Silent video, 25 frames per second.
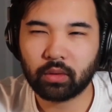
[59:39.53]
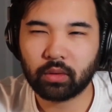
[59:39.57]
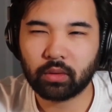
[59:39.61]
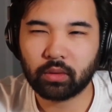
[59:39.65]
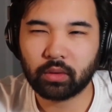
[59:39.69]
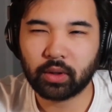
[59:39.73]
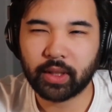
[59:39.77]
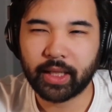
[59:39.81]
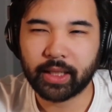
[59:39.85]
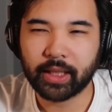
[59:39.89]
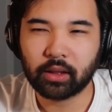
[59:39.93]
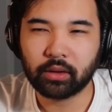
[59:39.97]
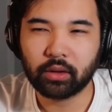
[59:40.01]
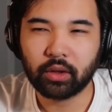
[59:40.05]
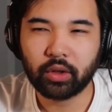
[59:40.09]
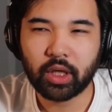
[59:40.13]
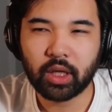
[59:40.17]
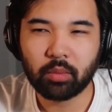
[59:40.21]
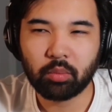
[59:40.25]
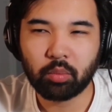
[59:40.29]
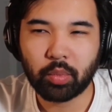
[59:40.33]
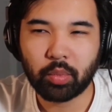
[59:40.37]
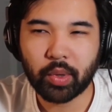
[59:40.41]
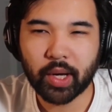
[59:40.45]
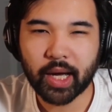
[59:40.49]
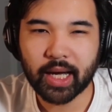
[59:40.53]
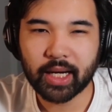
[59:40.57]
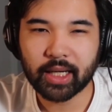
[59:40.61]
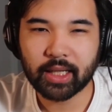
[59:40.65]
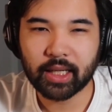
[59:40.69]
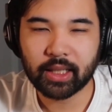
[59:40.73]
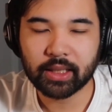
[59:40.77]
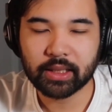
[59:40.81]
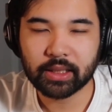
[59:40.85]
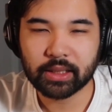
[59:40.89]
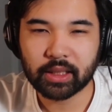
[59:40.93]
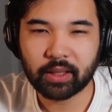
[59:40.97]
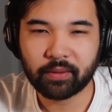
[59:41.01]
like looking back
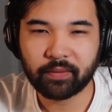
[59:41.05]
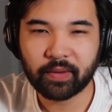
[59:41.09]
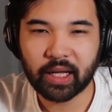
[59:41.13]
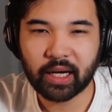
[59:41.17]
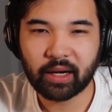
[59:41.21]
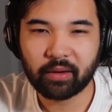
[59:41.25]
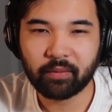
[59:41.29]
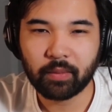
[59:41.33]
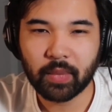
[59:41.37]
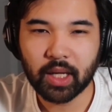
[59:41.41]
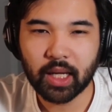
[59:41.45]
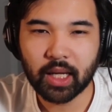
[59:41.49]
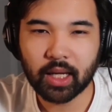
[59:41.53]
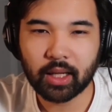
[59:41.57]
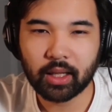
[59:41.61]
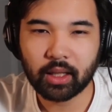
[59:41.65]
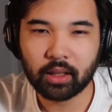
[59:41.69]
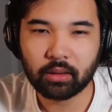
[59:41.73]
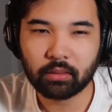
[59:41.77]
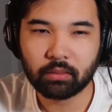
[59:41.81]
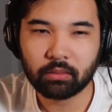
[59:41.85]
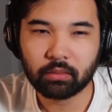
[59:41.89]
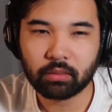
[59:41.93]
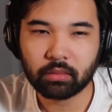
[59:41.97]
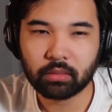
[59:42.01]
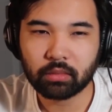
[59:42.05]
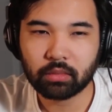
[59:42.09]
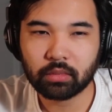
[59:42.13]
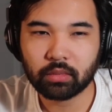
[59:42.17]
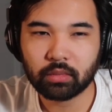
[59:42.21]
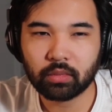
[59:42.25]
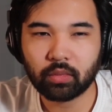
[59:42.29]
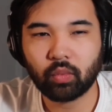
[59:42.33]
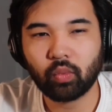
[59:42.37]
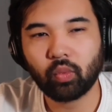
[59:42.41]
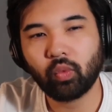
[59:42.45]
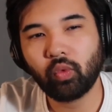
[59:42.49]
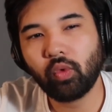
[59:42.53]
on stuff that I've made,
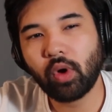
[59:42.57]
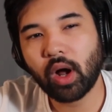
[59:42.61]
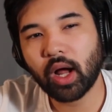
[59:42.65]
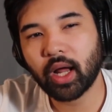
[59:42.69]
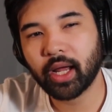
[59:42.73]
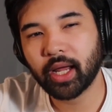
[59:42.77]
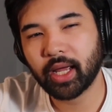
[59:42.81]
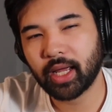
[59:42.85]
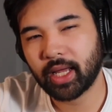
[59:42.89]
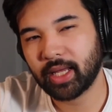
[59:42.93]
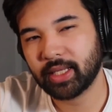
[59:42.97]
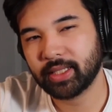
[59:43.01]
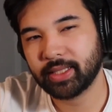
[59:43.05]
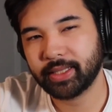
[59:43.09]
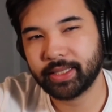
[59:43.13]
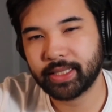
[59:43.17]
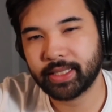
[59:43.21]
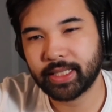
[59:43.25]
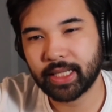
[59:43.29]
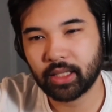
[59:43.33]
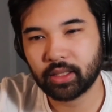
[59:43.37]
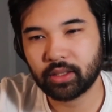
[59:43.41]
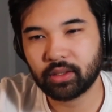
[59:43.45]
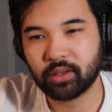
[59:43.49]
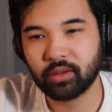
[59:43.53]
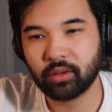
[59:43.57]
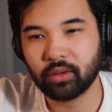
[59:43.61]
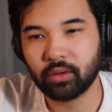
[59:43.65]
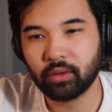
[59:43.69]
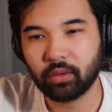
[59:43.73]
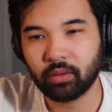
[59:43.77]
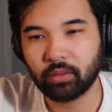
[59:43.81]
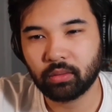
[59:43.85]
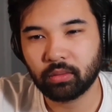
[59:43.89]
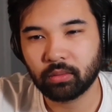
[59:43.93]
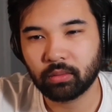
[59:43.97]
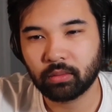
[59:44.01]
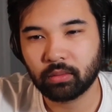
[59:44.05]
why hesitate
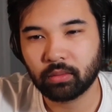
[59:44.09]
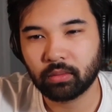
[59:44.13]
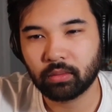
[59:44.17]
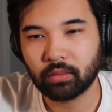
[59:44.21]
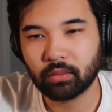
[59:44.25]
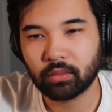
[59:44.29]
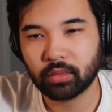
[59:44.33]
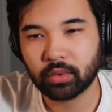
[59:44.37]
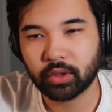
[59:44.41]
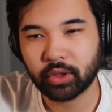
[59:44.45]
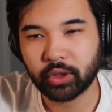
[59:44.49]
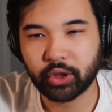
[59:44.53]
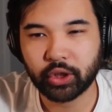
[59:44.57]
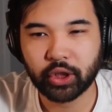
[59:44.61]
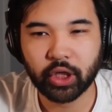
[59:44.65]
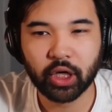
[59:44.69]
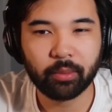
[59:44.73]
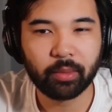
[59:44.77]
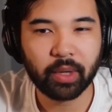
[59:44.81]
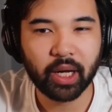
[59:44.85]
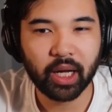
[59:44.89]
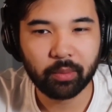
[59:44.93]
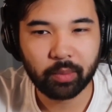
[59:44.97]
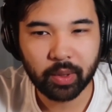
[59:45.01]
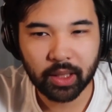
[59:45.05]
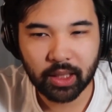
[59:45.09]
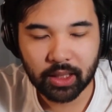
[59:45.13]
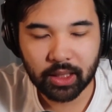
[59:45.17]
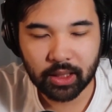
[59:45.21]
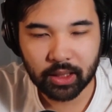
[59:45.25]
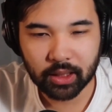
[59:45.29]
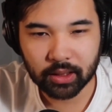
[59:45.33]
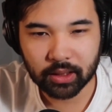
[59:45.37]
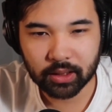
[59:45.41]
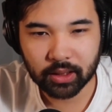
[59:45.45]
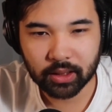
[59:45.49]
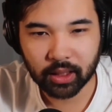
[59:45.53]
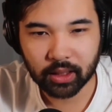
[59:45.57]
to share my
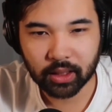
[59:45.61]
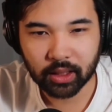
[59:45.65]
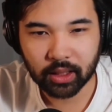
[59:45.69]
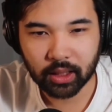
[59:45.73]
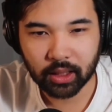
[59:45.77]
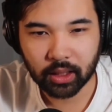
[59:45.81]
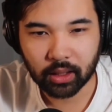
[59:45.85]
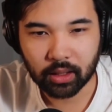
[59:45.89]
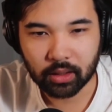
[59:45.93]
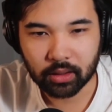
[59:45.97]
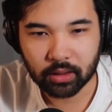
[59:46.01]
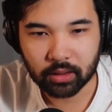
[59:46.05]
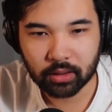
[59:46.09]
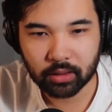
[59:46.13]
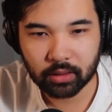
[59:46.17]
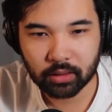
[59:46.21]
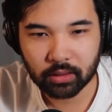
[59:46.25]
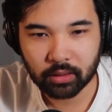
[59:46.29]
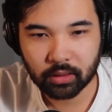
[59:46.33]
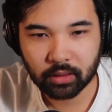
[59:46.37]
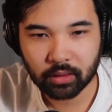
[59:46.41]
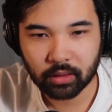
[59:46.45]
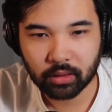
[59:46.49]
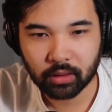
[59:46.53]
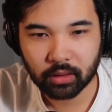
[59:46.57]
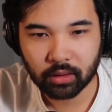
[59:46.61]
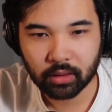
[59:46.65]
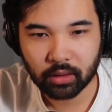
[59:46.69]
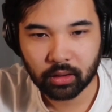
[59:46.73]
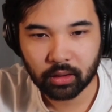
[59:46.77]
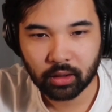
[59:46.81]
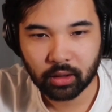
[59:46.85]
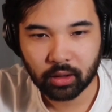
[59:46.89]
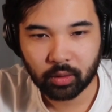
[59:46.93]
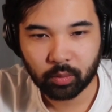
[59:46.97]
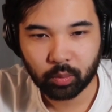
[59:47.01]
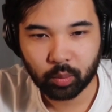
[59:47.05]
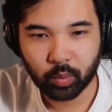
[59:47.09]
opinions on things?
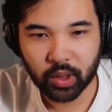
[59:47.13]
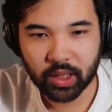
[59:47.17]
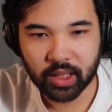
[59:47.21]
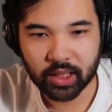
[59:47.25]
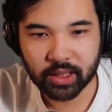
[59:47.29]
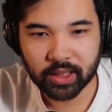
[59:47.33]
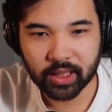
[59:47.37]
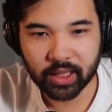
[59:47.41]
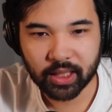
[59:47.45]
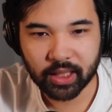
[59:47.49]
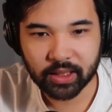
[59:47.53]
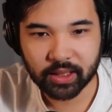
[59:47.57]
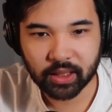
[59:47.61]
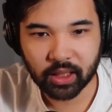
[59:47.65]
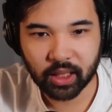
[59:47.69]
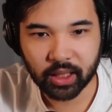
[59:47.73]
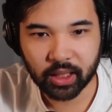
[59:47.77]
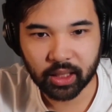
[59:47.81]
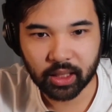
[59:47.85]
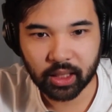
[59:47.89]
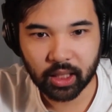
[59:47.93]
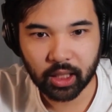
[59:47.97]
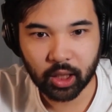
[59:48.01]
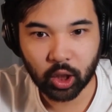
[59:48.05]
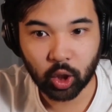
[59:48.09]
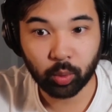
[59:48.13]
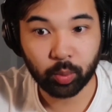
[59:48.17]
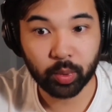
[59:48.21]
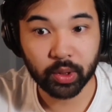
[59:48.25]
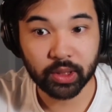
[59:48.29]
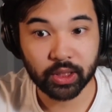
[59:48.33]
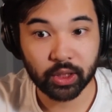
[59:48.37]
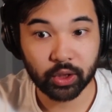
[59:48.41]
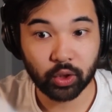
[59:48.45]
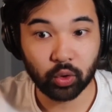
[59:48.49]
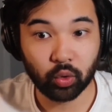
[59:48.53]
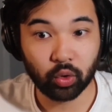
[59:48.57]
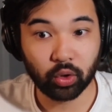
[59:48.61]
Because then it's like it
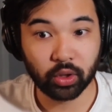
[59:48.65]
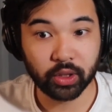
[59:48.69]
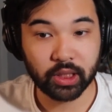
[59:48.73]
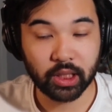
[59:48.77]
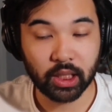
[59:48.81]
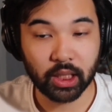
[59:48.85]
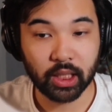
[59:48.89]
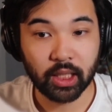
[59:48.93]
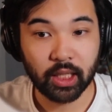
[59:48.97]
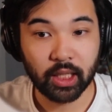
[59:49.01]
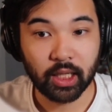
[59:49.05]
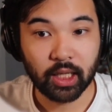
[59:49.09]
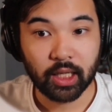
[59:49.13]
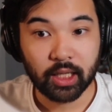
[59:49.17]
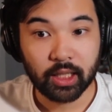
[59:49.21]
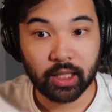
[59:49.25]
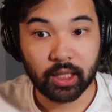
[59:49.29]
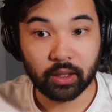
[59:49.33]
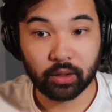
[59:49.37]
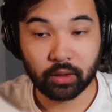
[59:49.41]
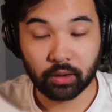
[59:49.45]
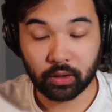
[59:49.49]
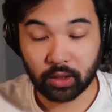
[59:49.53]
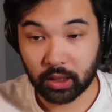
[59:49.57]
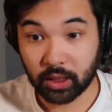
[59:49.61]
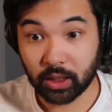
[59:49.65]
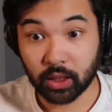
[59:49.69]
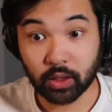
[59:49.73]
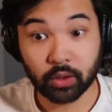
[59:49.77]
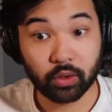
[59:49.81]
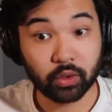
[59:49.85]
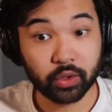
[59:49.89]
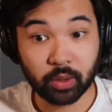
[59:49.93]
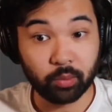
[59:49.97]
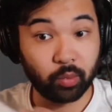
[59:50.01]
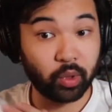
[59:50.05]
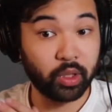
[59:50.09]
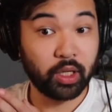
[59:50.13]
opens the door to either
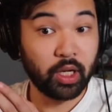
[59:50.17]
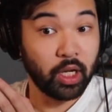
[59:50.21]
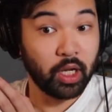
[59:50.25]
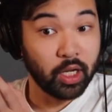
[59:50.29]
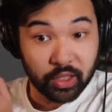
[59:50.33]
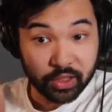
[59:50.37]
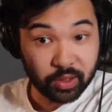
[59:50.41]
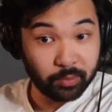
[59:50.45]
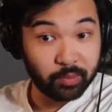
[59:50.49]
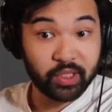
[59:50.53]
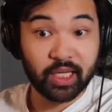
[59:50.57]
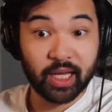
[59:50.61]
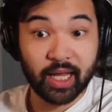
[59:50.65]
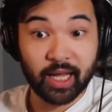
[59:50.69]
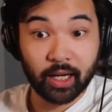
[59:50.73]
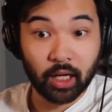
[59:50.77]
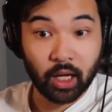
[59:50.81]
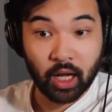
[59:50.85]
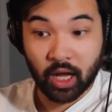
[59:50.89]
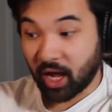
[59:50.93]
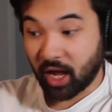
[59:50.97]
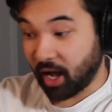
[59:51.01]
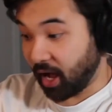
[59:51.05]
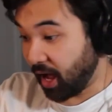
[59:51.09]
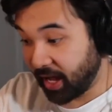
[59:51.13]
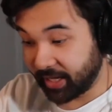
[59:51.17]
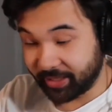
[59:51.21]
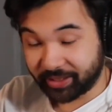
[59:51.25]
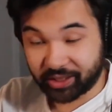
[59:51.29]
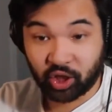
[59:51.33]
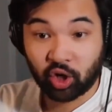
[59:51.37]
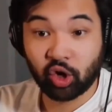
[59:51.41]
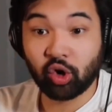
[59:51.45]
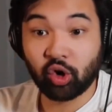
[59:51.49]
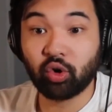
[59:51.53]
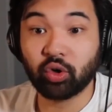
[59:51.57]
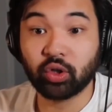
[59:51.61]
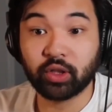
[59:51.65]
someone saying, I
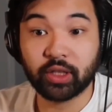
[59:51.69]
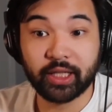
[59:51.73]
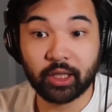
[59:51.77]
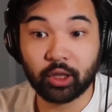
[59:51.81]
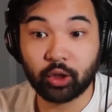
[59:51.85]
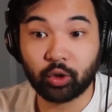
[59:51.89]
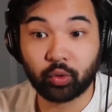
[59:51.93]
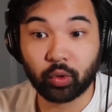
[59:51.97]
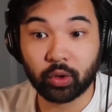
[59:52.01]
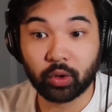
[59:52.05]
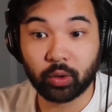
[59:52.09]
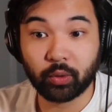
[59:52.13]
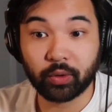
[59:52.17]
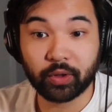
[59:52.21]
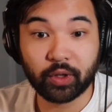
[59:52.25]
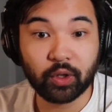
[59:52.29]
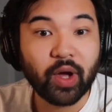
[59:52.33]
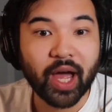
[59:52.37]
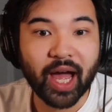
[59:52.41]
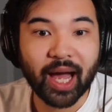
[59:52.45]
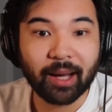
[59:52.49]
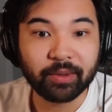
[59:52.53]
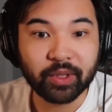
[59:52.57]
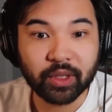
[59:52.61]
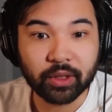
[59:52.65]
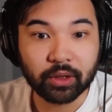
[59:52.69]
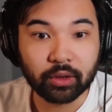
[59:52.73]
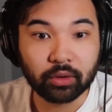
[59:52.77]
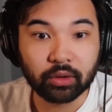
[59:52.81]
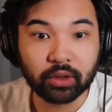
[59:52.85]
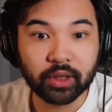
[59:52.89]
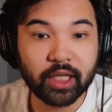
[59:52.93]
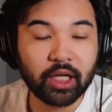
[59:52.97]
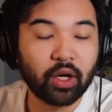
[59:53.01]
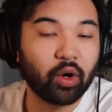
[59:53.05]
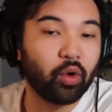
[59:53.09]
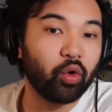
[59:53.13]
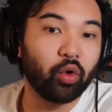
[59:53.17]
totally agree with you,
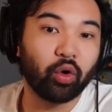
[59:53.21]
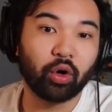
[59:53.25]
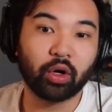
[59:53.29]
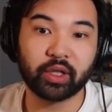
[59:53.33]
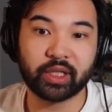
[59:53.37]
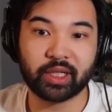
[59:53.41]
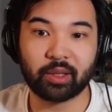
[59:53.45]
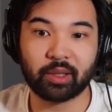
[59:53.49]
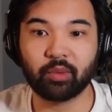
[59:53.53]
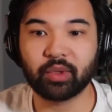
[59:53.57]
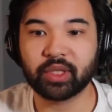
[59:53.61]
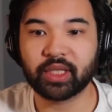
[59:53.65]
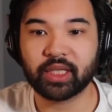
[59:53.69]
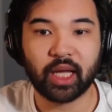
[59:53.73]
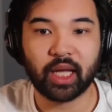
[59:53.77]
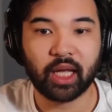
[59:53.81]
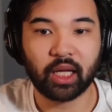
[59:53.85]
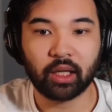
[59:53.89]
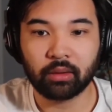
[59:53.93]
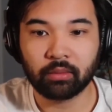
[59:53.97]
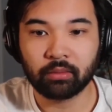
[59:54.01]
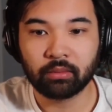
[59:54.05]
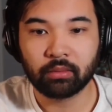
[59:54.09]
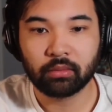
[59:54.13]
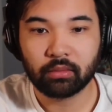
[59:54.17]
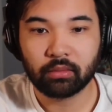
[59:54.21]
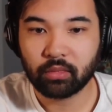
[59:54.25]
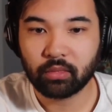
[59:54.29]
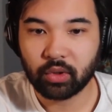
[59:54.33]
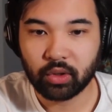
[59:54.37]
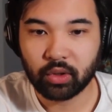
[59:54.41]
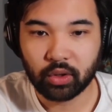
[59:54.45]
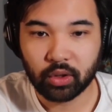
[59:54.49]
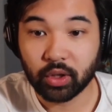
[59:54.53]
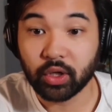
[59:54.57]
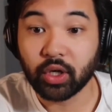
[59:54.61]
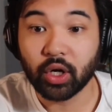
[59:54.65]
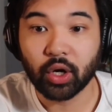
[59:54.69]
absolutely, or someone saying,
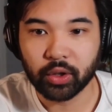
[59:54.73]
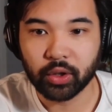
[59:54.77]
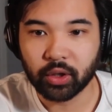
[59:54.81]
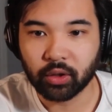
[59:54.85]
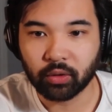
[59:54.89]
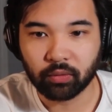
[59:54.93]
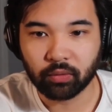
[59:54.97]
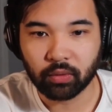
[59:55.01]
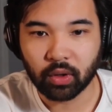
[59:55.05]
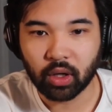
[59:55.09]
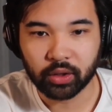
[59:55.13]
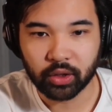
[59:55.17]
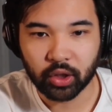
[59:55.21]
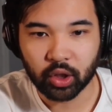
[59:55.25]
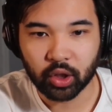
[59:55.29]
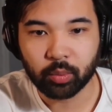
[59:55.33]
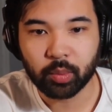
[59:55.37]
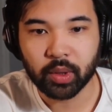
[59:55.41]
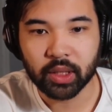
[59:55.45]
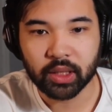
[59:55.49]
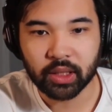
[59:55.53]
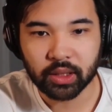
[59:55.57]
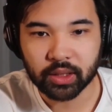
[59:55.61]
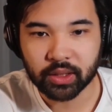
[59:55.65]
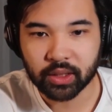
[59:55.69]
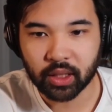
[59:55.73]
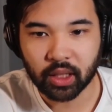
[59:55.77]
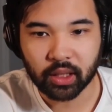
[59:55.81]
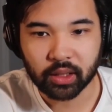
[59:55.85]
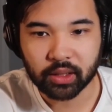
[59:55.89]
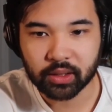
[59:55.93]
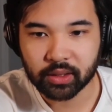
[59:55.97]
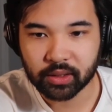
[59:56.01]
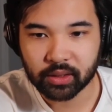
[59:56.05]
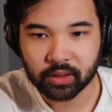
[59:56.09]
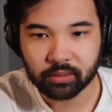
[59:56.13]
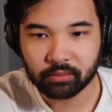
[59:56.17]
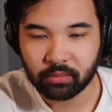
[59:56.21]
no, you're wrong, your opinion
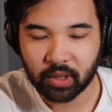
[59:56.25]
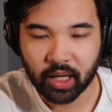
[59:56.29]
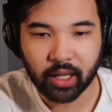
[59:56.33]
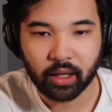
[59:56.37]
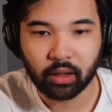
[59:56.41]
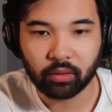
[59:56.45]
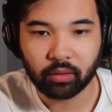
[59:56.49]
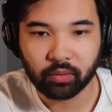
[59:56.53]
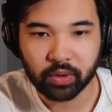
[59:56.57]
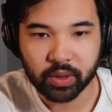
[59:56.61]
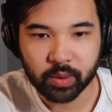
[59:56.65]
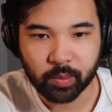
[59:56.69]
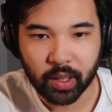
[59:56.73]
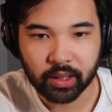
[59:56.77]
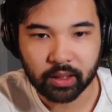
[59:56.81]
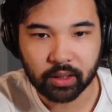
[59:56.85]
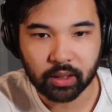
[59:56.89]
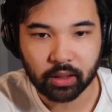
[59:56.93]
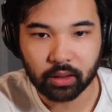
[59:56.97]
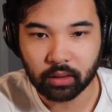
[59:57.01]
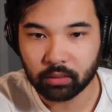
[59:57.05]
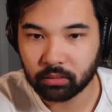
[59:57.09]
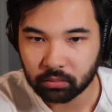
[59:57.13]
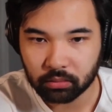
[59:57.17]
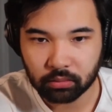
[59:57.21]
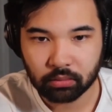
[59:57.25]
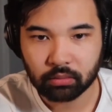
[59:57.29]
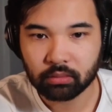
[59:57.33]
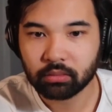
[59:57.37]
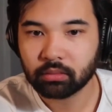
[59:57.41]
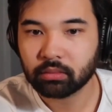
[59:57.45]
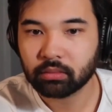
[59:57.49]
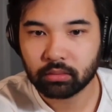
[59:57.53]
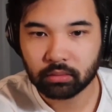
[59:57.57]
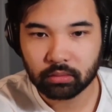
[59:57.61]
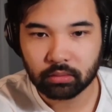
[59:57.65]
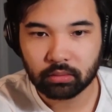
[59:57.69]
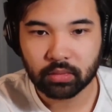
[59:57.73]
sucks, I don't respect it.
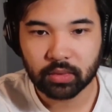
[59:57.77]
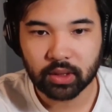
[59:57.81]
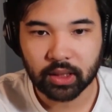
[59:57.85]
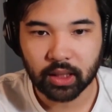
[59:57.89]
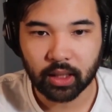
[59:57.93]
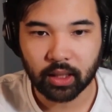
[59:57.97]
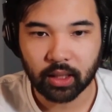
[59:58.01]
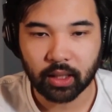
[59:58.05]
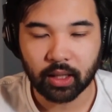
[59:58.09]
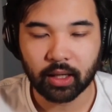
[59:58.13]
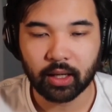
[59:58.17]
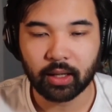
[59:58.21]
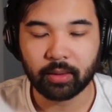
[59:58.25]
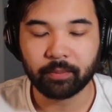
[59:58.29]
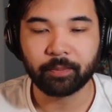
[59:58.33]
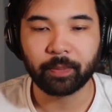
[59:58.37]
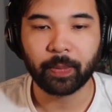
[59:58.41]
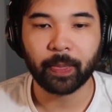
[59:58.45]
Mm. Da, da, da.